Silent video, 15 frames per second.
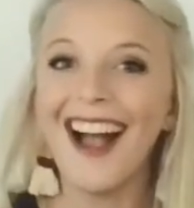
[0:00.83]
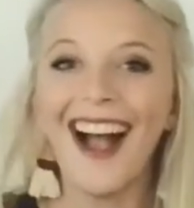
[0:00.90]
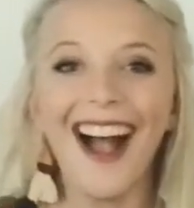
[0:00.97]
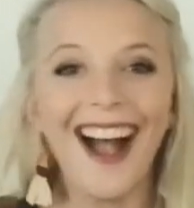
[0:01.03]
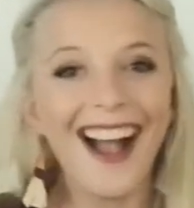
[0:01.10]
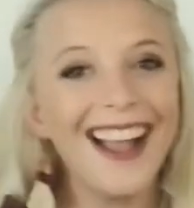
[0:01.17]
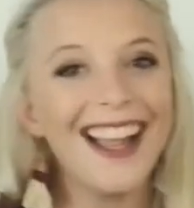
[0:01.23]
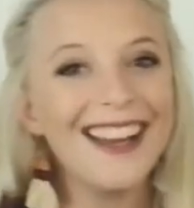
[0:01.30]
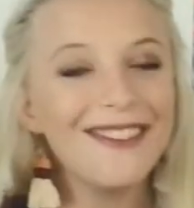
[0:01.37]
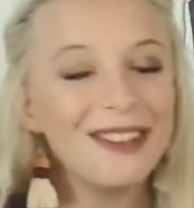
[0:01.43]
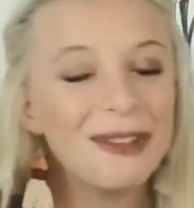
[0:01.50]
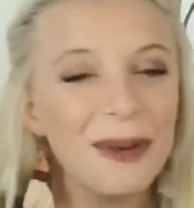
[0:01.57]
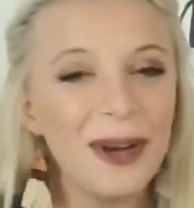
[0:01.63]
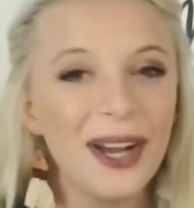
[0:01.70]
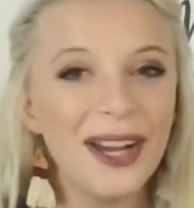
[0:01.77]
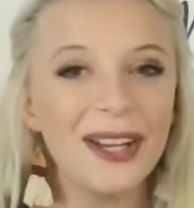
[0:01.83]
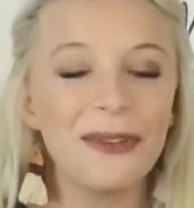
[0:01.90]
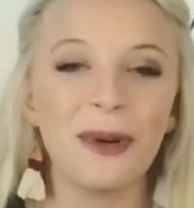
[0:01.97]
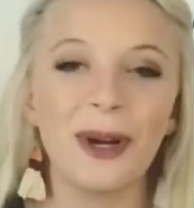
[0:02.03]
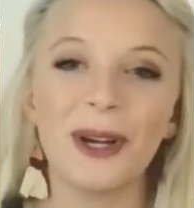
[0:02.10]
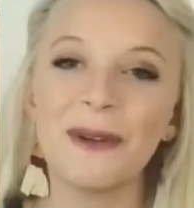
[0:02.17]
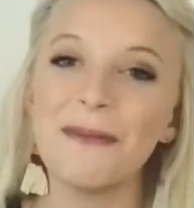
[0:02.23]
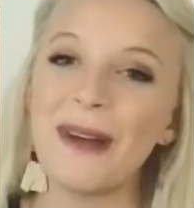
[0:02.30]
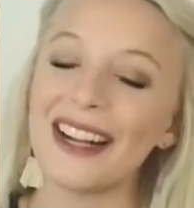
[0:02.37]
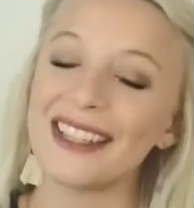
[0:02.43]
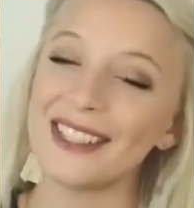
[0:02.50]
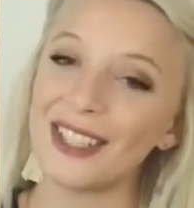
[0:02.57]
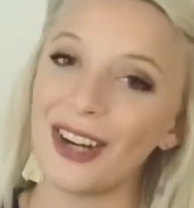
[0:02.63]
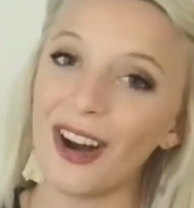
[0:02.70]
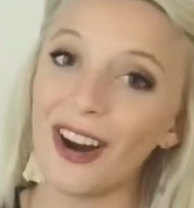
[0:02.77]
Hi everyone, welcome back
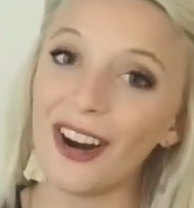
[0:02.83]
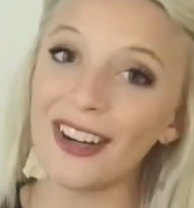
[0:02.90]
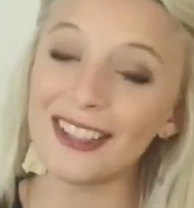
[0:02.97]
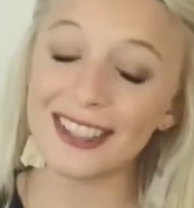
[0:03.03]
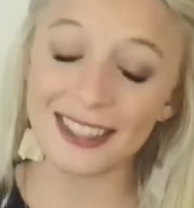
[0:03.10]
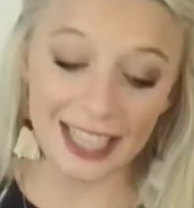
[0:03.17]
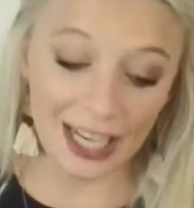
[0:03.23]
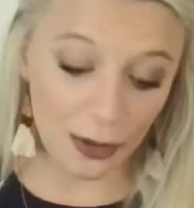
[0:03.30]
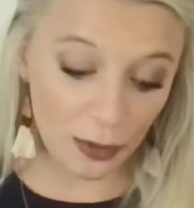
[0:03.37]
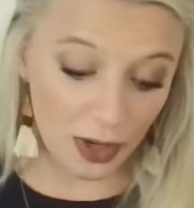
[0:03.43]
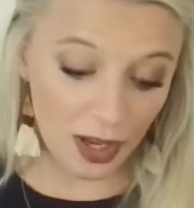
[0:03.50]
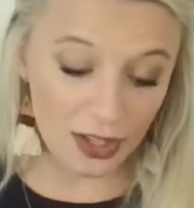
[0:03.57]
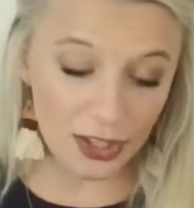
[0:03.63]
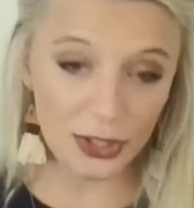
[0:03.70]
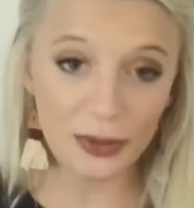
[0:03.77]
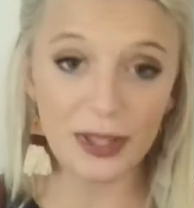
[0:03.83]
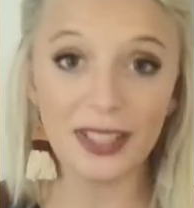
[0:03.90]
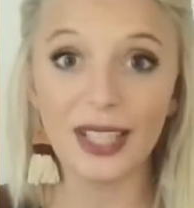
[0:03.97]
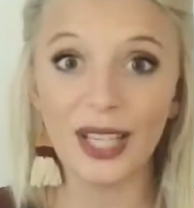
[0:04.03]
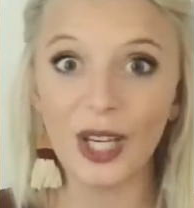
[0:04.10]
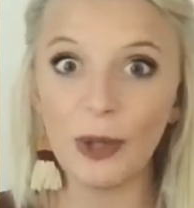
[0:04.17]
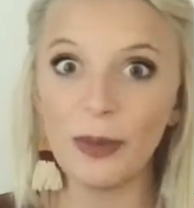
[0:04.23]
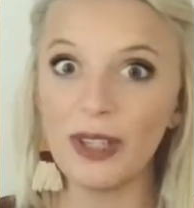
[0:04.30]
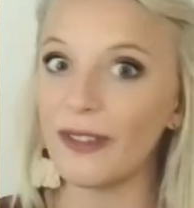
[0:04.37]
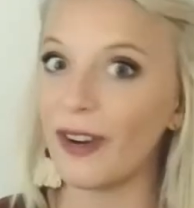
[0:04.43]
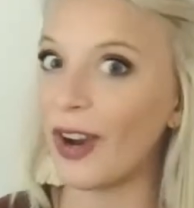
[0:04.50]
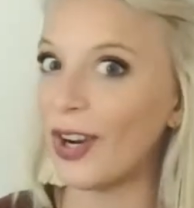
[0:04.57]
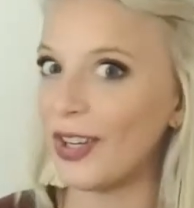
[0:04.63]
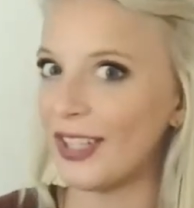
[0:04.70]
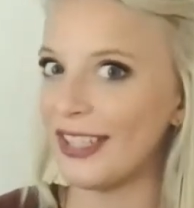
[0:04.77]
to art. Today we're going to do a little bit of
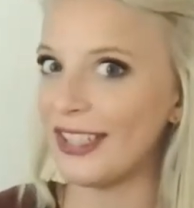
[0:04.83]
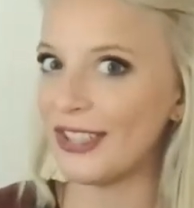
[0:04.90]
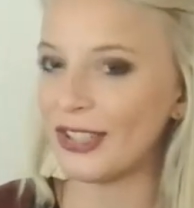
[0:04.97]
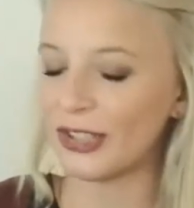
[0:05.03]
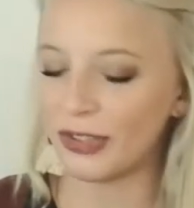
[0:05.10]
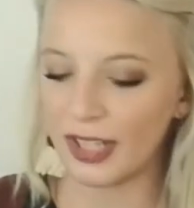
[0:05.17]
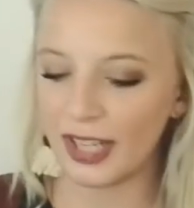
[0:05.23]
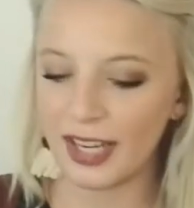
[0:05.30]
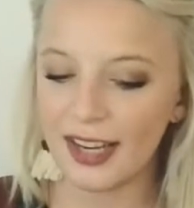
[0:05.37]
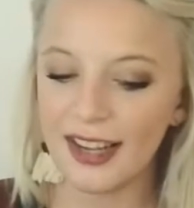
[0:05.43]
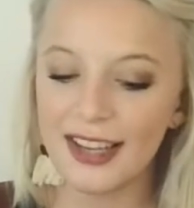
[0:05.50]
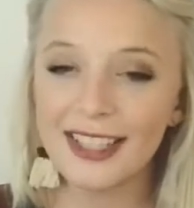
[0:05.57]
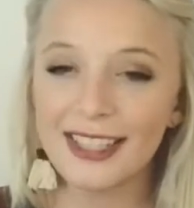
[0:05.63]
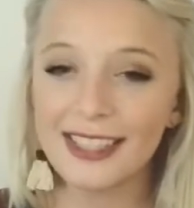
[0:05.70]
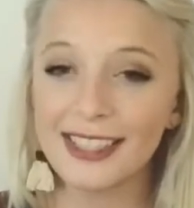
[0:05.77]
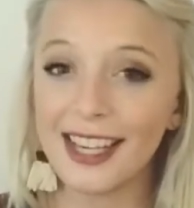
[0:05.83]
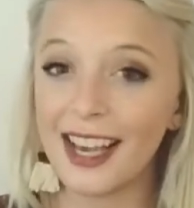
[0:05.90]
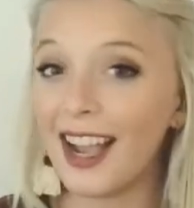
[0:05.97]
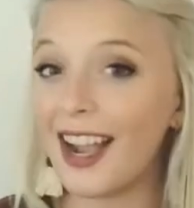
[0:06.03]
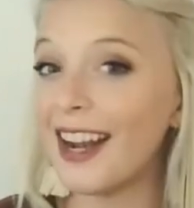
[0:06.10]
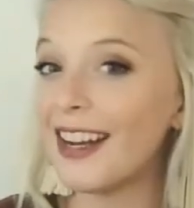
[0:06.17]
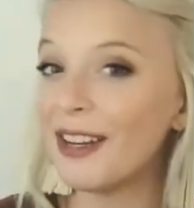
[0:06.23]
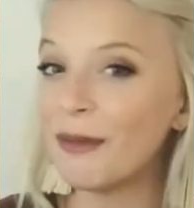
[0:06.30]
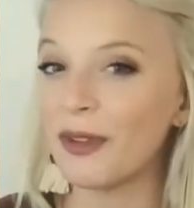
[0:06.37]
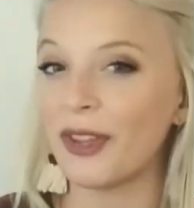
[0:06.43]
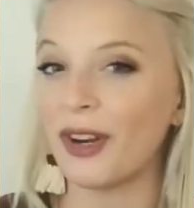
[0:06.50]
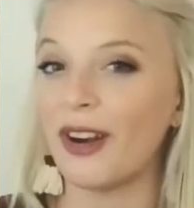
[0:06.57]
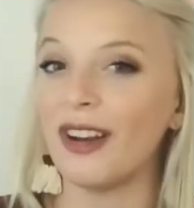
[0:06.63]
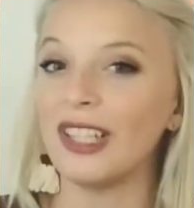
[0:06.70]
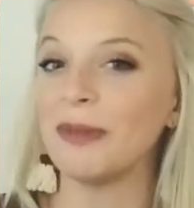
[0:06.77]
art history tied in with
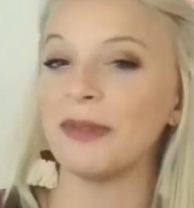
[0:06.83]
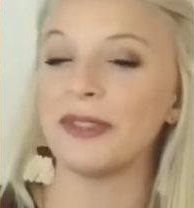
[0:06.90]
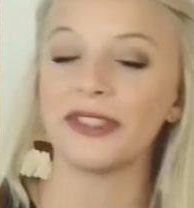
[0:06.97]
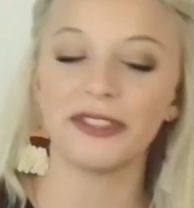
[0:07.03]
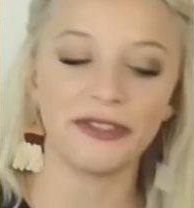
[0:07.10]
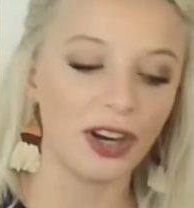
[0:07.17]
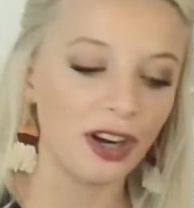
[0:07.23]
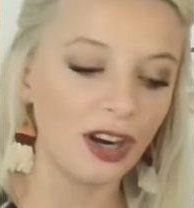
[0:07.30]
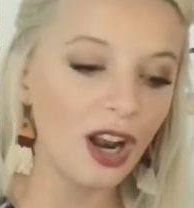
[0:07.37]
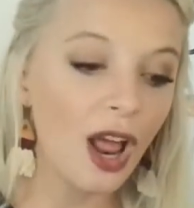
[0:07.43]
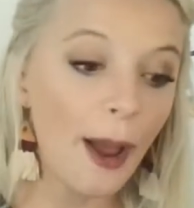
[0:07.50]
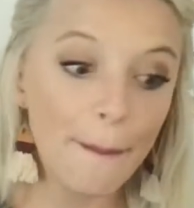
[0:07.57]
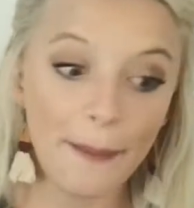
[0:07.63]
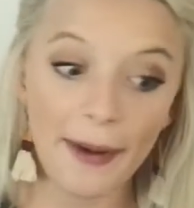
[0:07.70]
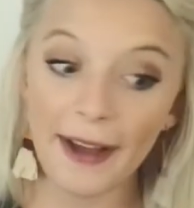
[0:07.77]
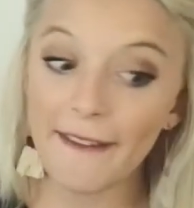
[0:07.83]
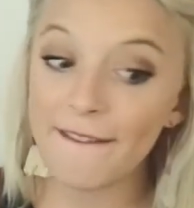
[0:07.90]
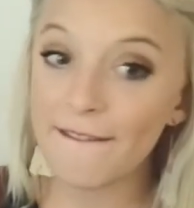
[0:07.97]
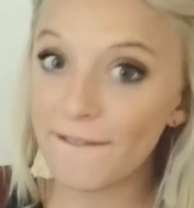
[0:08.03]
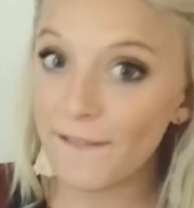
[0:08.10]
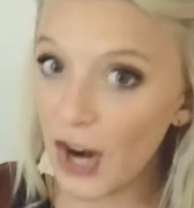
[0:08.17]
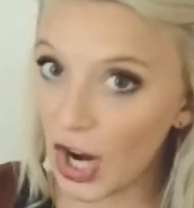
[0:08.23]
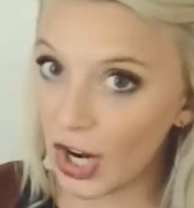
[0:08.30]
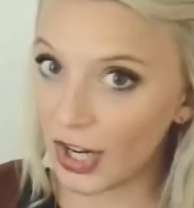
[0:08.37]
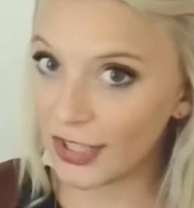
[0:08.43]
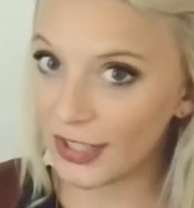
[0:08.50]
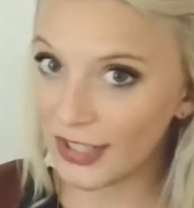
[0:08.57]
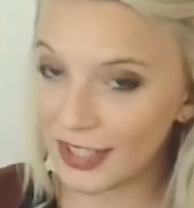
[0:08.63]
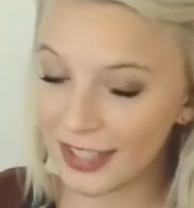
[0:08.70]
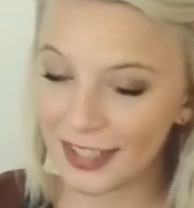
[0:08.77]
our elements of art. But
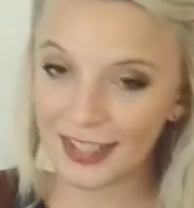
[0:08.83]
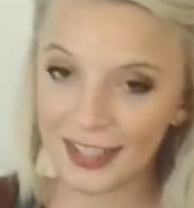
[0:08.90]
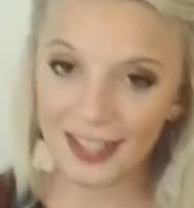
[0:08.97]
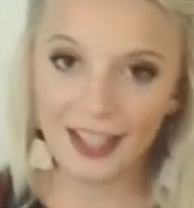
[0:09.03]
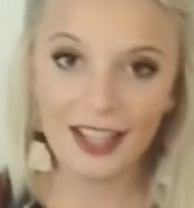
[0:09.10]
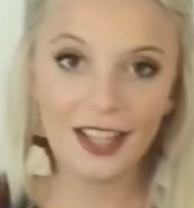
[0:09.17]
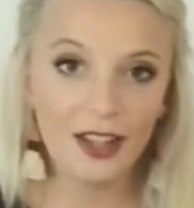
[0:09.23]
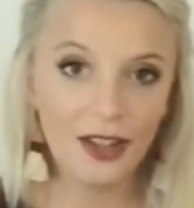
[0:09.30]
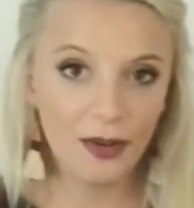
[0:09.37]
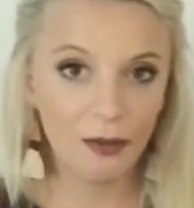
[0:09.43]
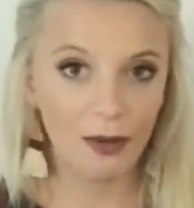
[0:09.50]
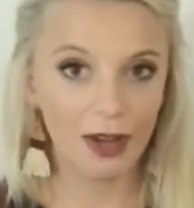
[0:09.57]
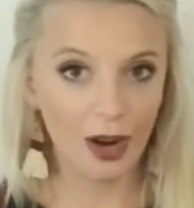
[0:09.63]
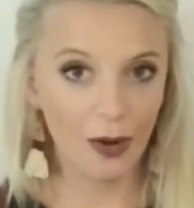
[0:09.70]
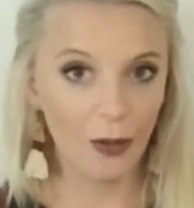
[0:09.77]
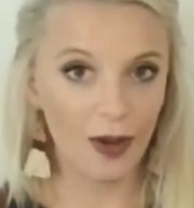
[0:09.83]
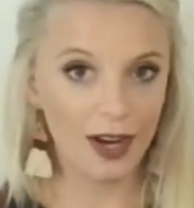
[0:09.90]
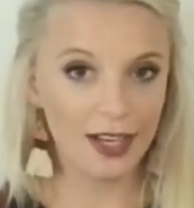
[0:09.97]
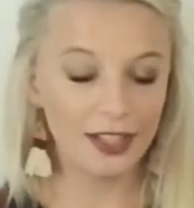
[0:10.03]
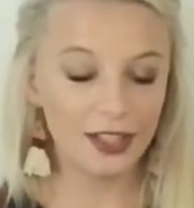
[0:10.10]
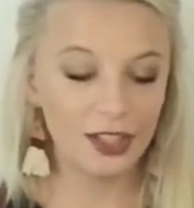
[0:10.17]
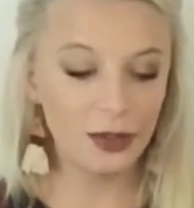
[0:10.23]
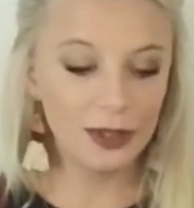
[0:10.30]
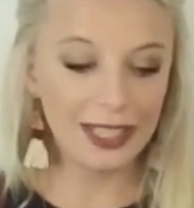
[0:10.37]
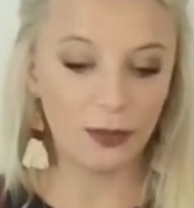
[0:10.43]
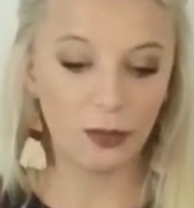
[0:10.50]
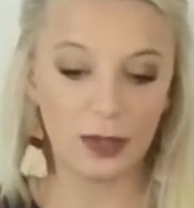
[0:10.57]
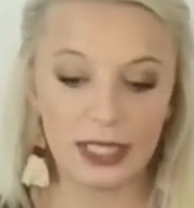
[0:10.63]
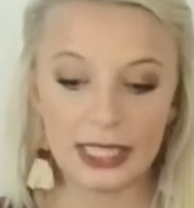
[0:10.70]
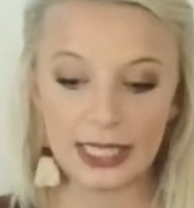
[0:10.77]
first, what I want us to do is
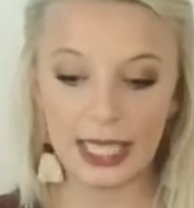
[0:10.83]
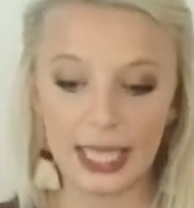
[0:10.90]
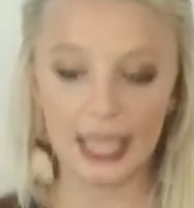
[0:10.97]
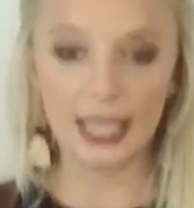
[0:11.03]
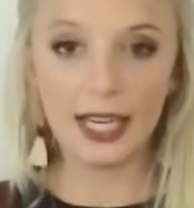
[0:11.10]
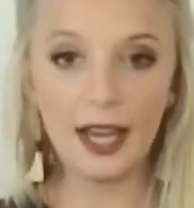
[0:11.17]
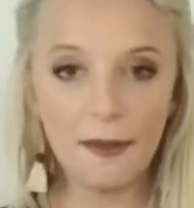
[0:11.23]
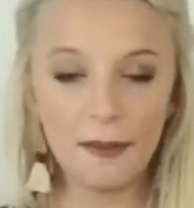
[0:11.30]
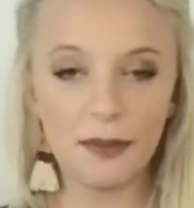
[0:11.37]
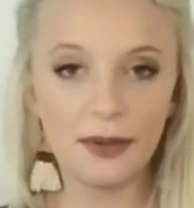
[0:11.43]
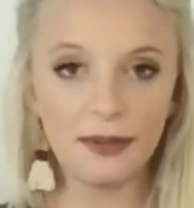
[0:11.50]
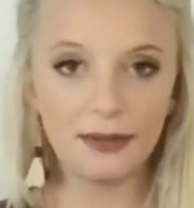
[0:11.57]
everyone stand up